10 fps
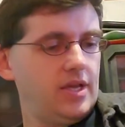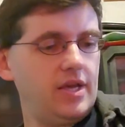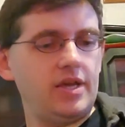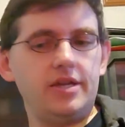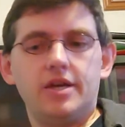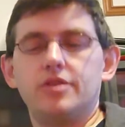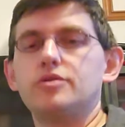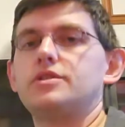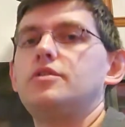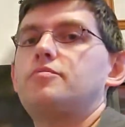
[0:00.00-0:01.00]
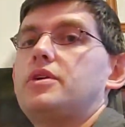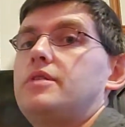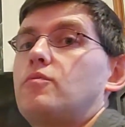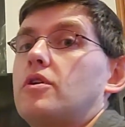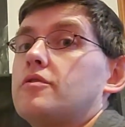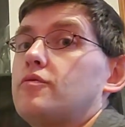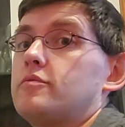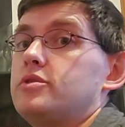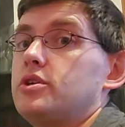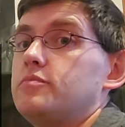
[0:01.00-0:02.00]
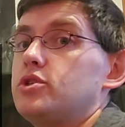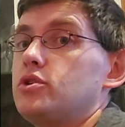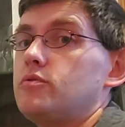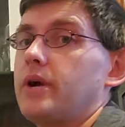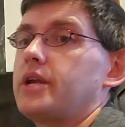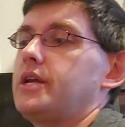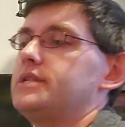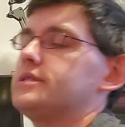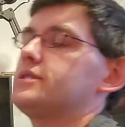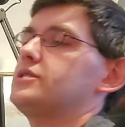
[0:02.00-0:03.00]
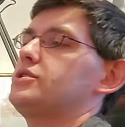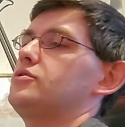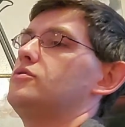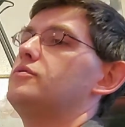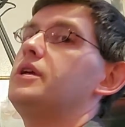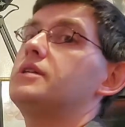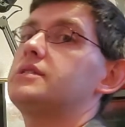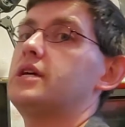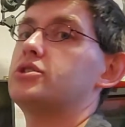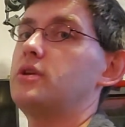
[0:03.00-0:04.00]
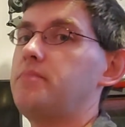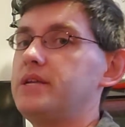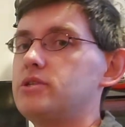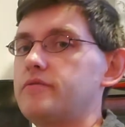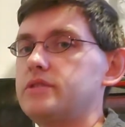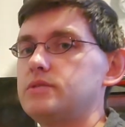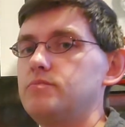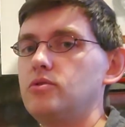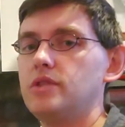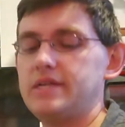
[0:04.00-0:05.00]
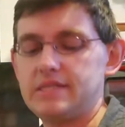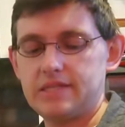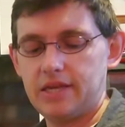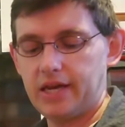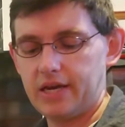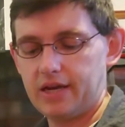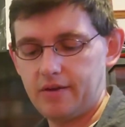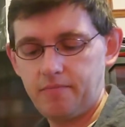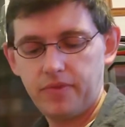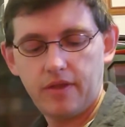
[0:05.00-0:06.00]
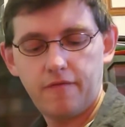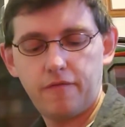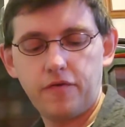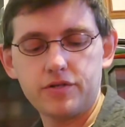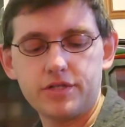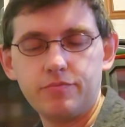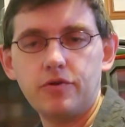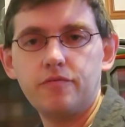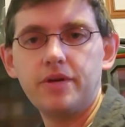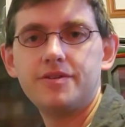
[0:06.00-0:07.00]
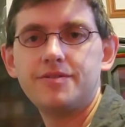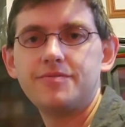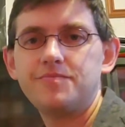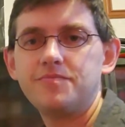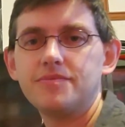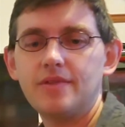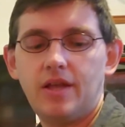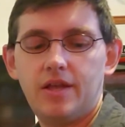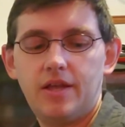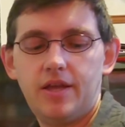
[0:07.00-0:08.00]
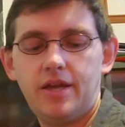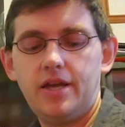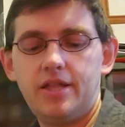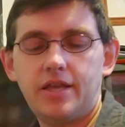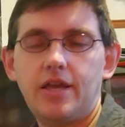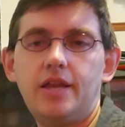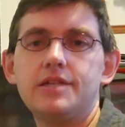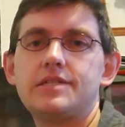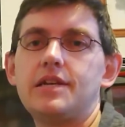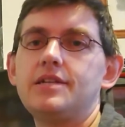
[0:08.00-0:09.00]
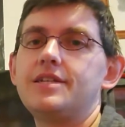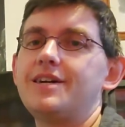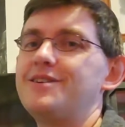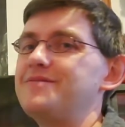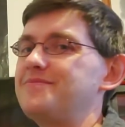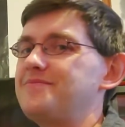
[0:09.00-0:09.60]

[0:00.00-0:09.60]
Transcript: And yeah, those of you who played Earthworm Jim 2 recognize this tune. It's actually Beethoven's Moonlight Sonata, first movement. And the kitty is settling down.